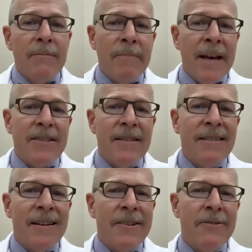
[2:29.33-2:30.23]
But patients
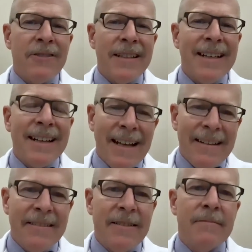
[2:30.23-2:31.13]
aren't usually
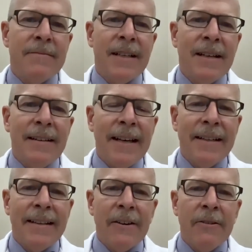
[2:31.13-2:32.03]
accustomed to
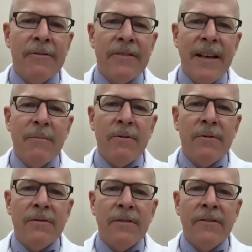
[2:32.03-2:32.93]
collecting their own
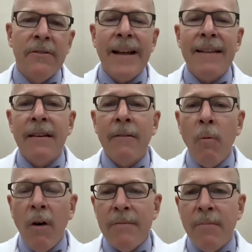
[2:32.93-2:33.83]
samples, so that's
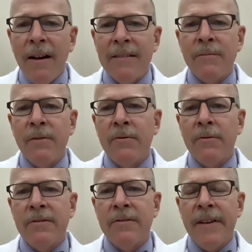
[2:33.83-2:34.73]
one possible
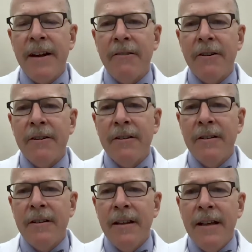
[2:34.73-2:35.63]
source of error.
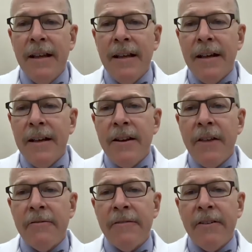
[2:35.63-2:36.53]

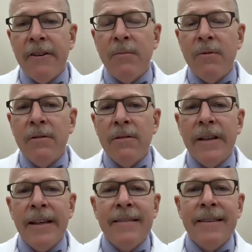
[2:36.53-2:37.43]
Another variable
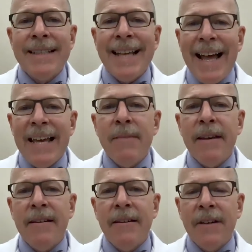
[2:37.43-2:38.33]
is the
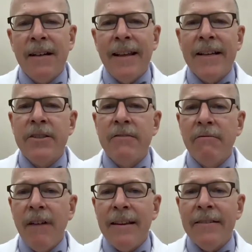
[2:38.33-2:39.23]
timing of collection
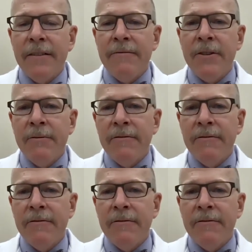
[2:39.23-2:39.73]
relative to